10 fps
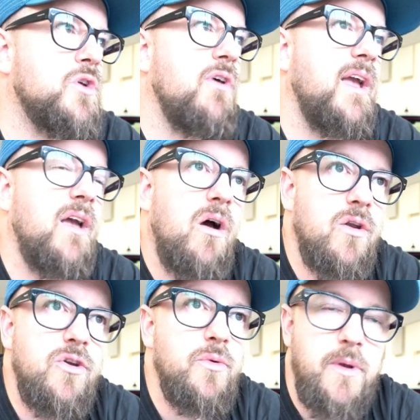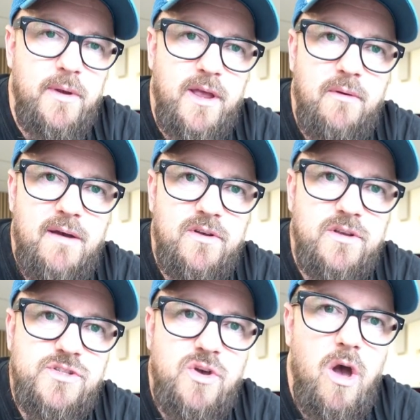great. I knew we were going to have a
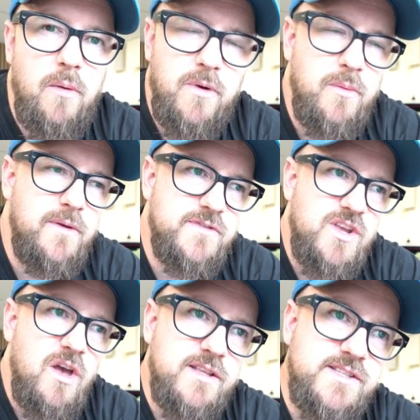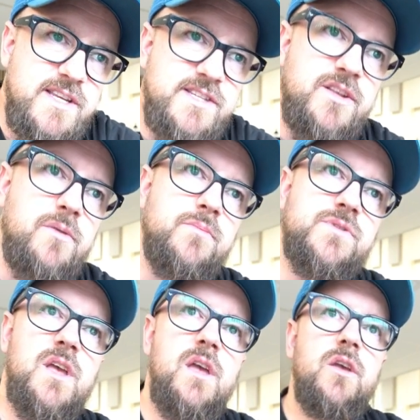good time. With certain
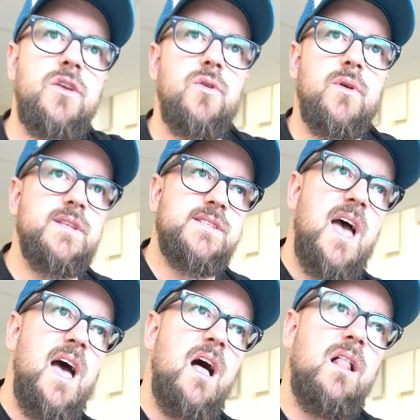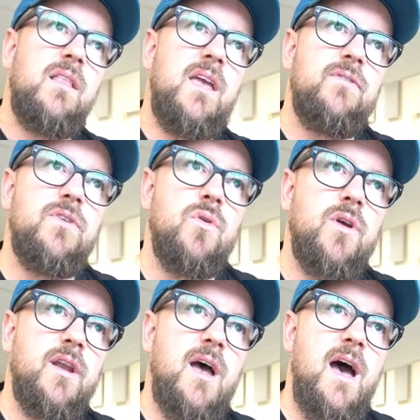systems, you can tell if you're
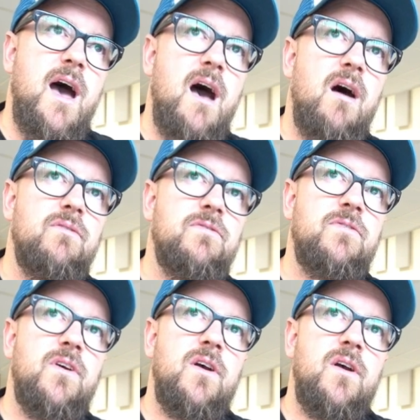going to have